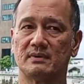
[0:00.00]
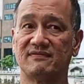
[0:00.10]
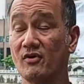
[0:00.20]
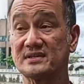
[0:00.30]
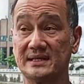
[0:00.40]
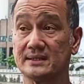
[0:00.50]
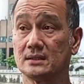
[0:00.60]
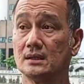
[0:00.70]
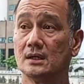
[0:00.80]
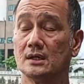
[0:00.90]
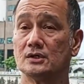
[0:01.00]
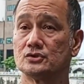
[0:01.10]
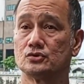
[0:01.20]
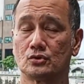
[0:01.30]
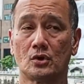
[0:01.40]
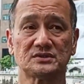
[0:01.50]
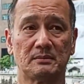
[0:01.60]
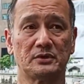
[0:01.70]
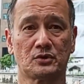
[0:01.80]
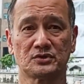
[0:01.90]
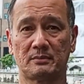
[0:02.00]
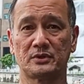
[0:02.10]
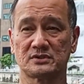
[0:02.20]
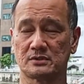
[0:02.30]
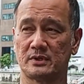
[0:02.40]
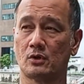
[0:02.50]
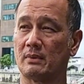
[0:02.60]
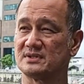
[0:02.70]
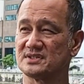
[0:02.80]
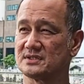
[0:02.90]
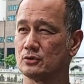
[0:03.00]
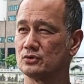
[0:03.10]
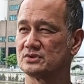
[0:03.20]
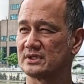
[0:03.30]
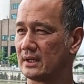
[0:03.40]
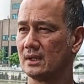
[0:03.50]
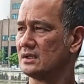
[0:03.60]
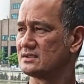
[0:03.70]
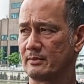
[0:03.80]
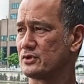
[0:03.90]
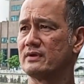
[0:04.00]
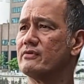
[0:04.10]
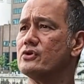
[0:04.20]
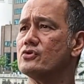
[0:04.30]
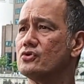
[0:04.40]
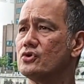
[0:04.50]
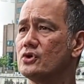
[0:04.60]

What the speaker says: But 4 years later, she would call somebody, call my sister who said, "Somebody's looking for you."